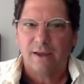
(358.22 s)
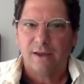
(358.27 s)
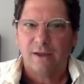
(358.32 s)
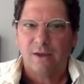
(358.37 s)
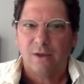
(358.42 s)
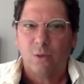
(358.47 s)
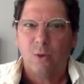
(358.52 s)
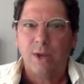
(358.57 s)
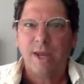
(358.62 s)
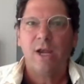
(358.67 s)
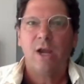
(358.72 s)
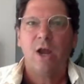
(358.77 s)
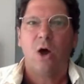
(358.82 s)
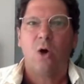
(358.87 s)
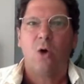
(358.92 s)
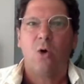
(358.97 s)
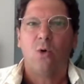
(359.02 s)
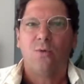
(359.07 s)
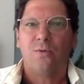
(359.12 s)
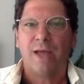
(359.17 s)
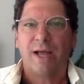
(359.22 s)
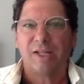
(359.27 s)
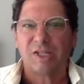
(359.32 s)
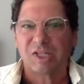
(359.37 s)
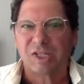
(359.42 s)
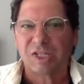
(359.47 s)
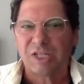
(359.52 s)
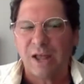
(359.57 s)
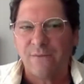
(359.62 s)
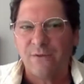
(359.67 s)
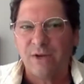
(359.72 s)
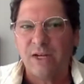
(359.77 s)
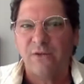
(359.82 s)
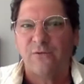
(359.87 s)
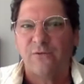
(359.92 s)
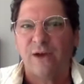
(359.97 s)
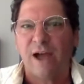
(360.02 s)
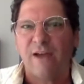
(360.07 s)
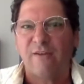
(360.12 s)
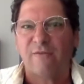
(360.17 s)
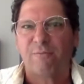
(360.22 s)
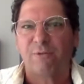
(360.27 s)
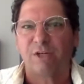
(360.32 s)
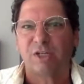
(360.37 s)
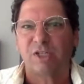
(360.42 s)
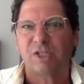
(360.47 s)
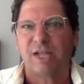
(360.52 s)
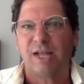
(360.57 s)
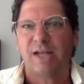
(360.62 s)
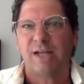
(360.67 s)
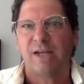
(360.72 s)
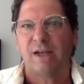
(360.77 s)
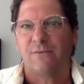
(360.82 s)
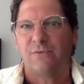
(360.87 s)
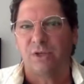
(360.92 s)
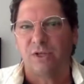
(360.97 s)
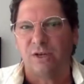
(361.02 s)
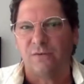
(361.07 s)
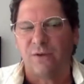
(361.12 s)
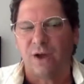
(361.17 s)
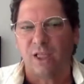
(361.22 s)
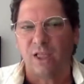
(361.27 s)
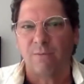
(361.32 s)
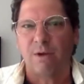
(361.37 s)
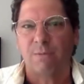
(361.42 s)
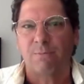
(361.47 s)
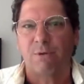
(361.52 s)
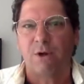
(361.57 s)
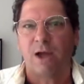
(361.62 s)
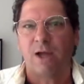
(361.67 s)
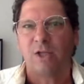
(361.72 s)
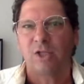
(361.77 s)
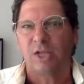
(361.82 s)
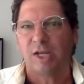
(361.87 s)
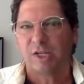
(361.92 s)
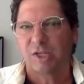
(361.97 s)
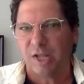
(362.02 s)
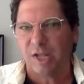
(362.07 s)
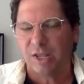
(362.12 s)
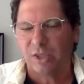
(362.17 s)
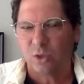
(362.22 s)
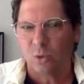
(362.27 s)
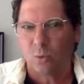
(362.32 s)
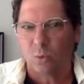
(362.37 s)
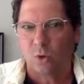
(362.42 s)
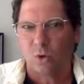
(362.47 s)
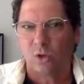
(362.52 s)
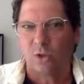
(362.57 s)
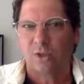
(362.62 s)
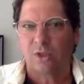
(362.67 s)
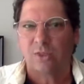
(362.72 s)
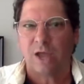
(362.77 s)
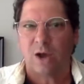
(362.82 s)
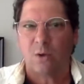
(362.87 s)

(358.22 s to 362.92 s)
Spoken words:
We know that 75% of the development projects in the world that